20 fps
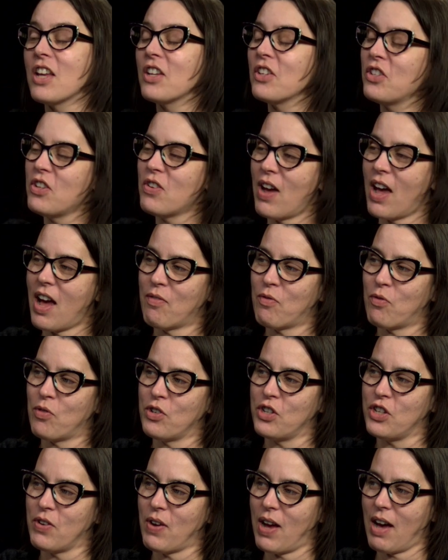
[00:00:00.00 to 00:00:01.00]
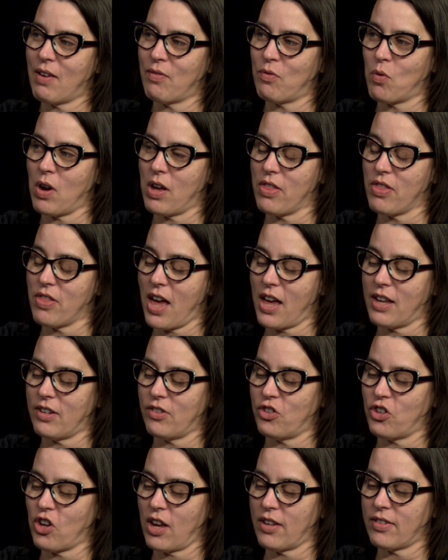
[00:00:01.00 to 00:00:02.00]
Do you have one that
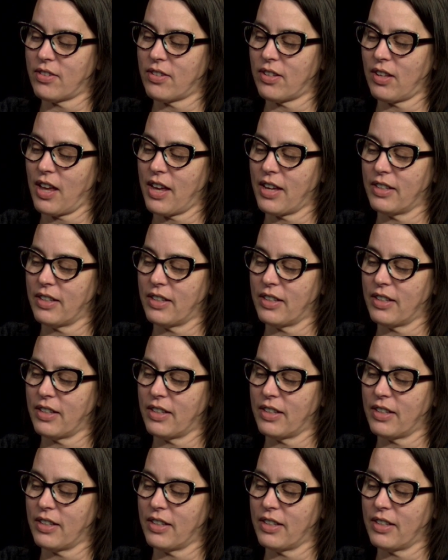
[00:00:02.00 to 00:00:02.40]
just